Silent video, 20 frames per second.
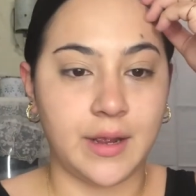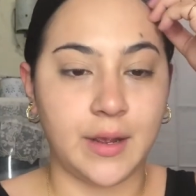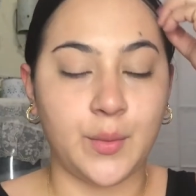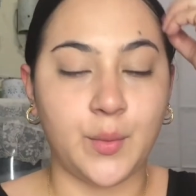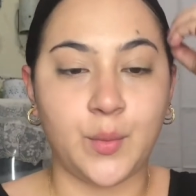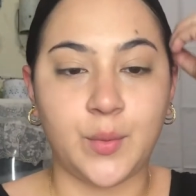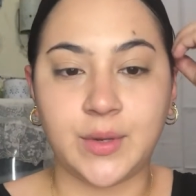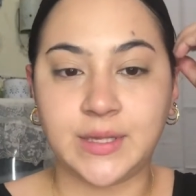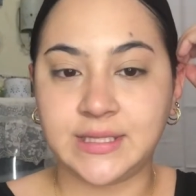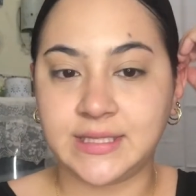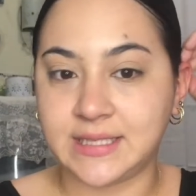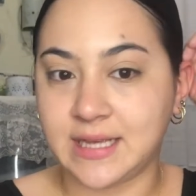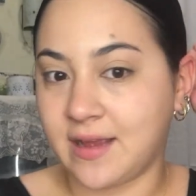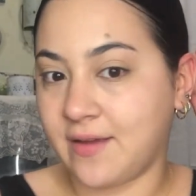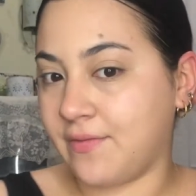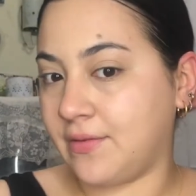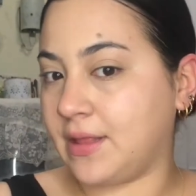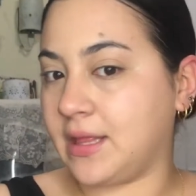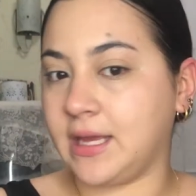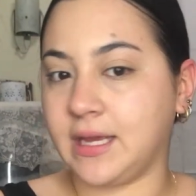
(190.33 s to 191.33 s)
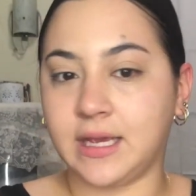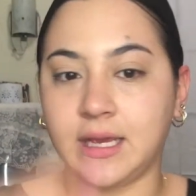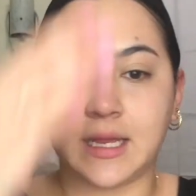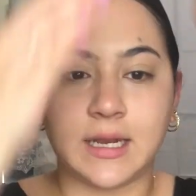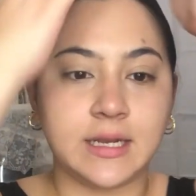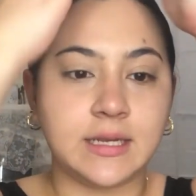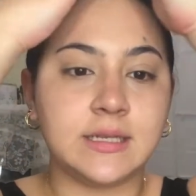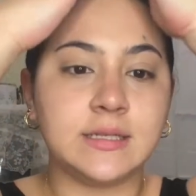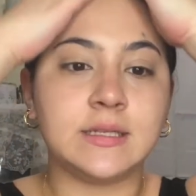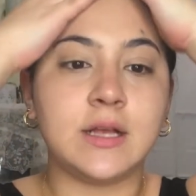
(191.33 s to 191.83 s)
Once I feel like it
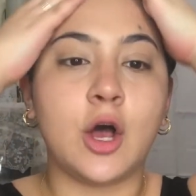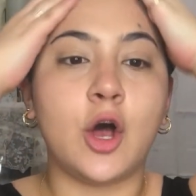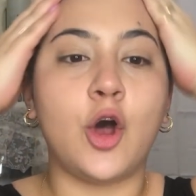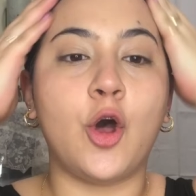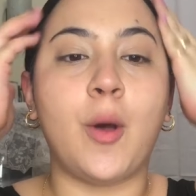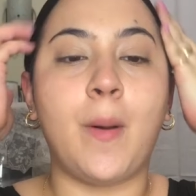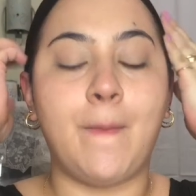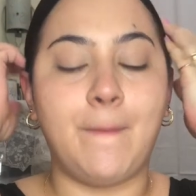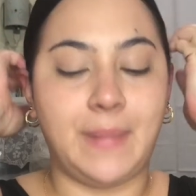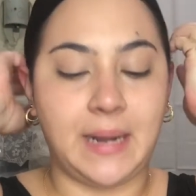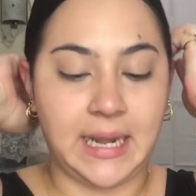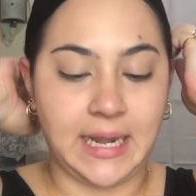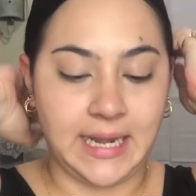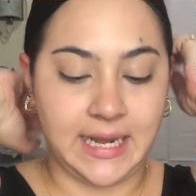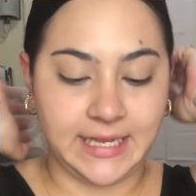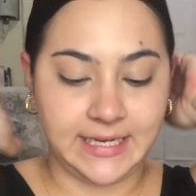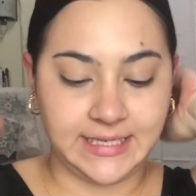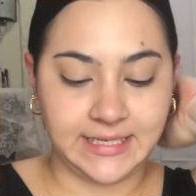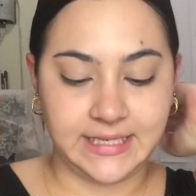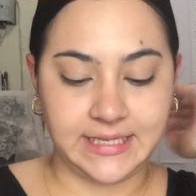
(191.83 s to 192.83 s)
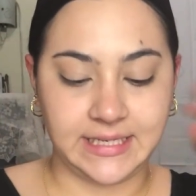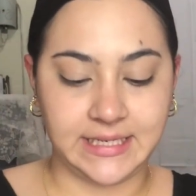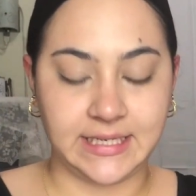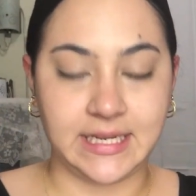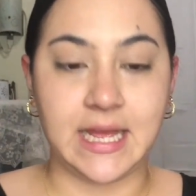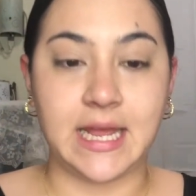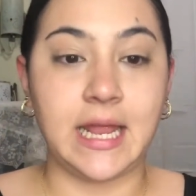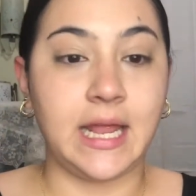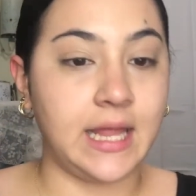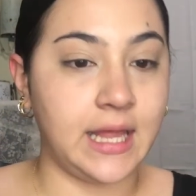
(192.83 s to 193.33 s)
is all blended
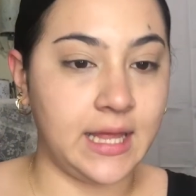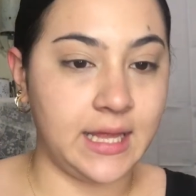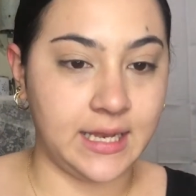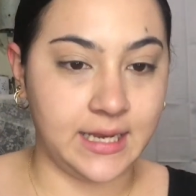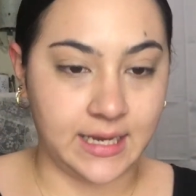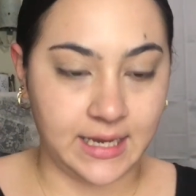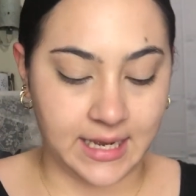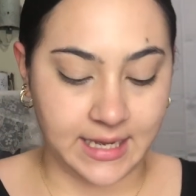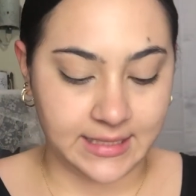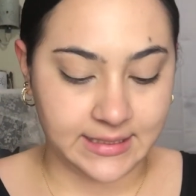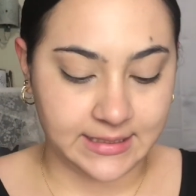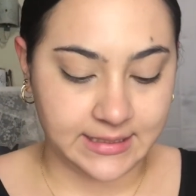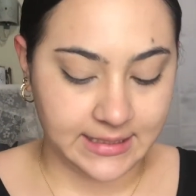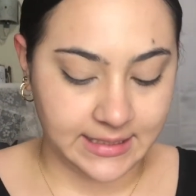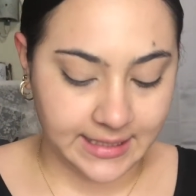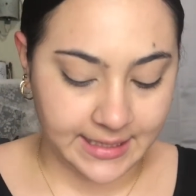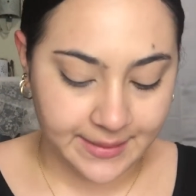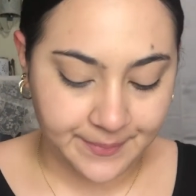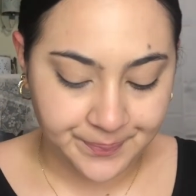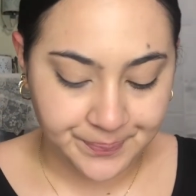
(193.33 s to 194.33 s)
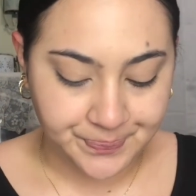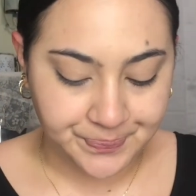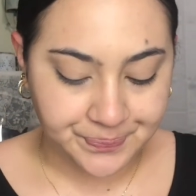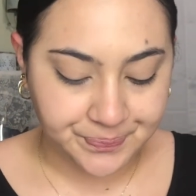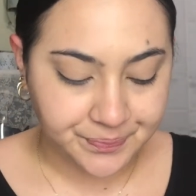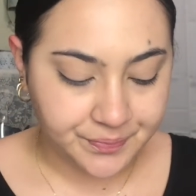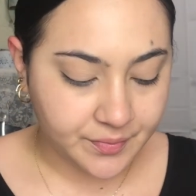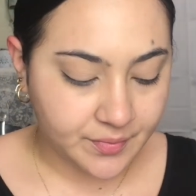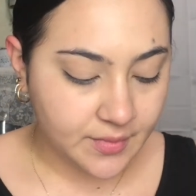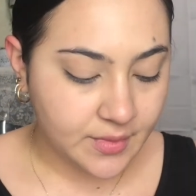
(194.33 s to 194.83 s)
nicely,
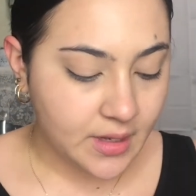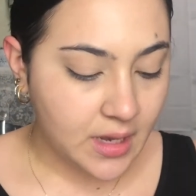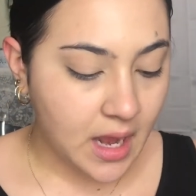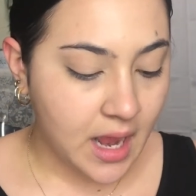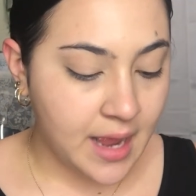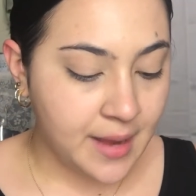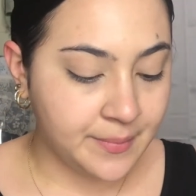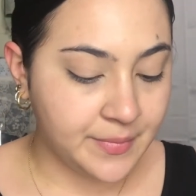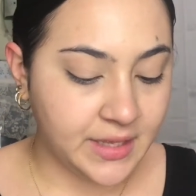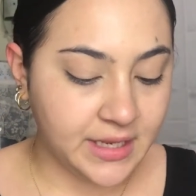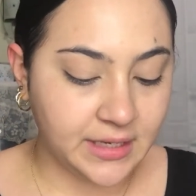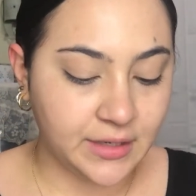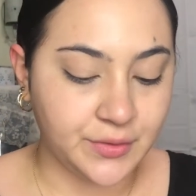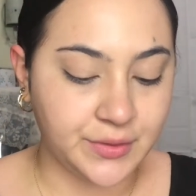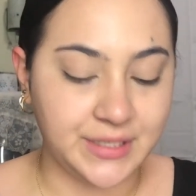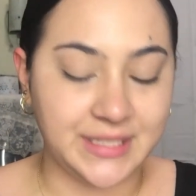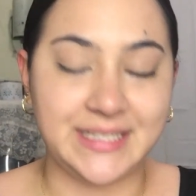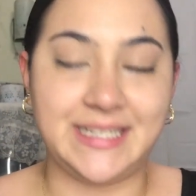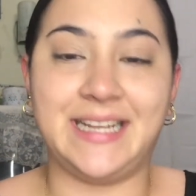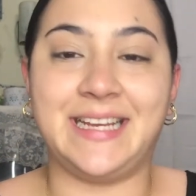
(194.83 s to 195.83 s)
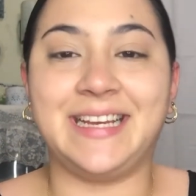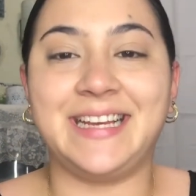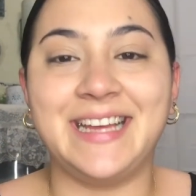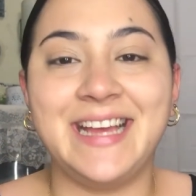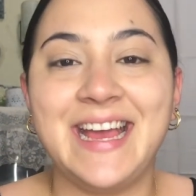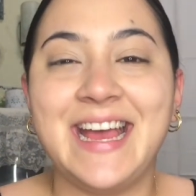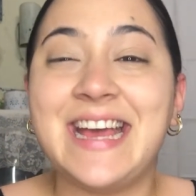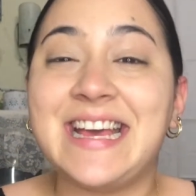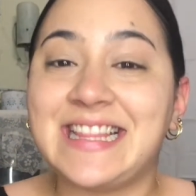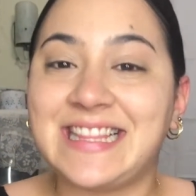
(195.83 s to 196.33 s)
I am then going to take
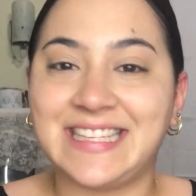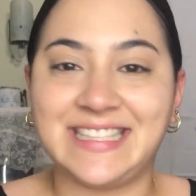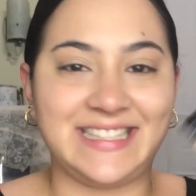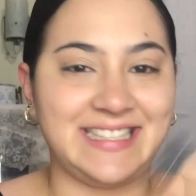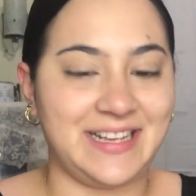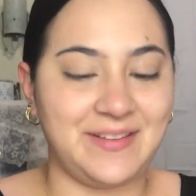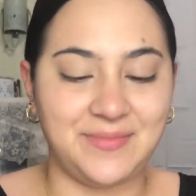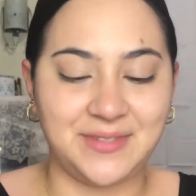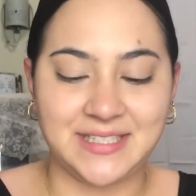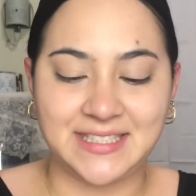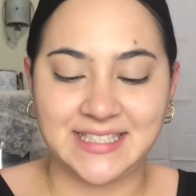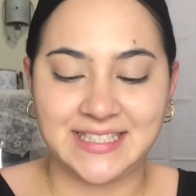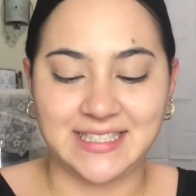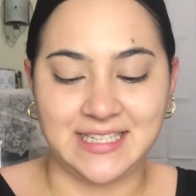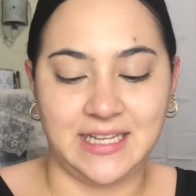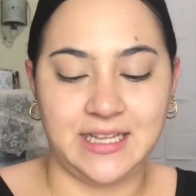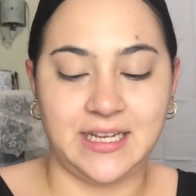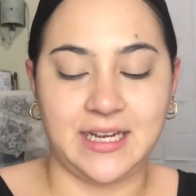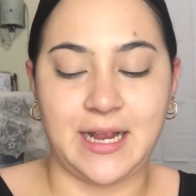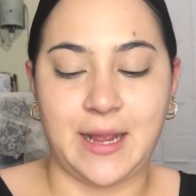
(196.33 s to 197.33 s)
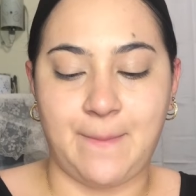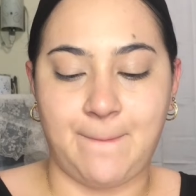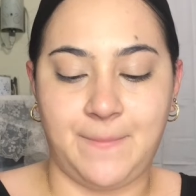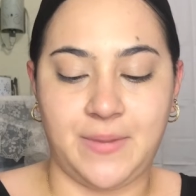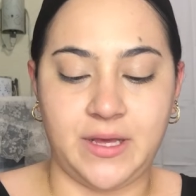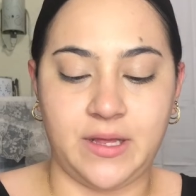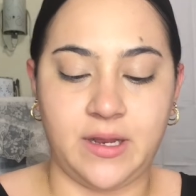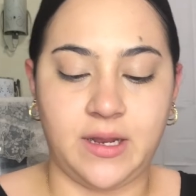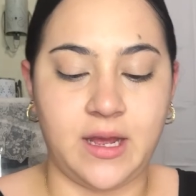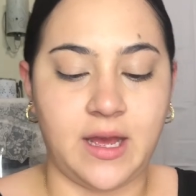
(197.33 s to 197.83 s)
the same concealer and
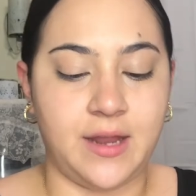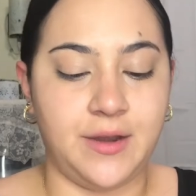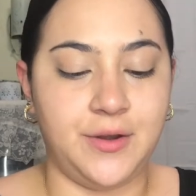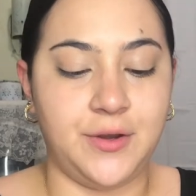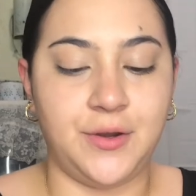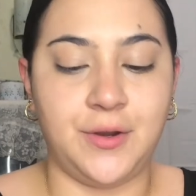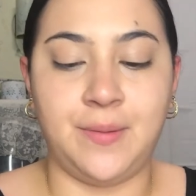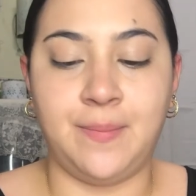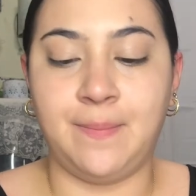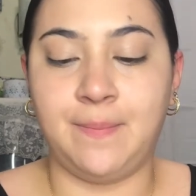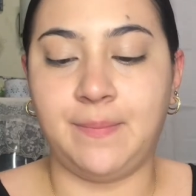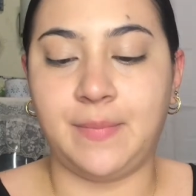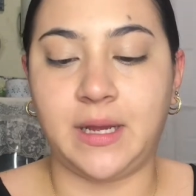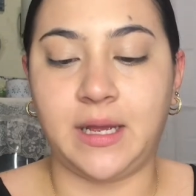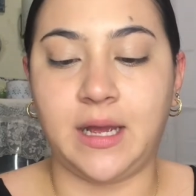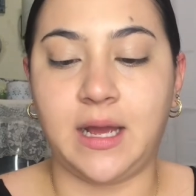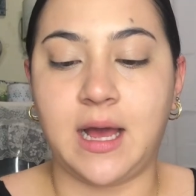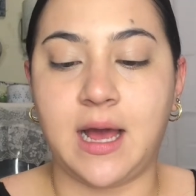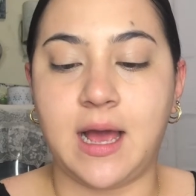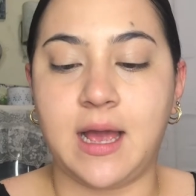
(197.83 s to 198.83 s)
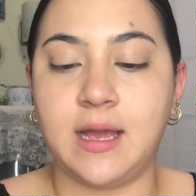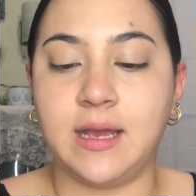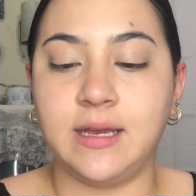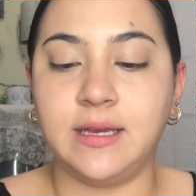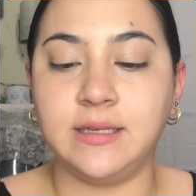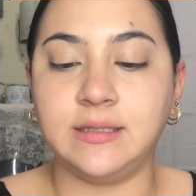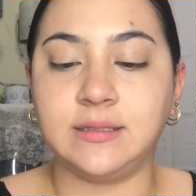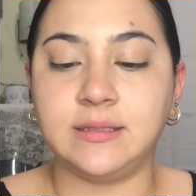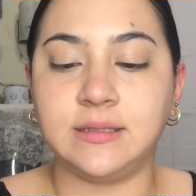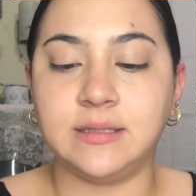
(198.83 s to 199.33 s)
put it under my
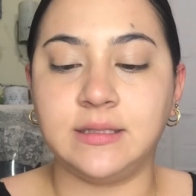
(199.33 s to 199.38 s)
eyes.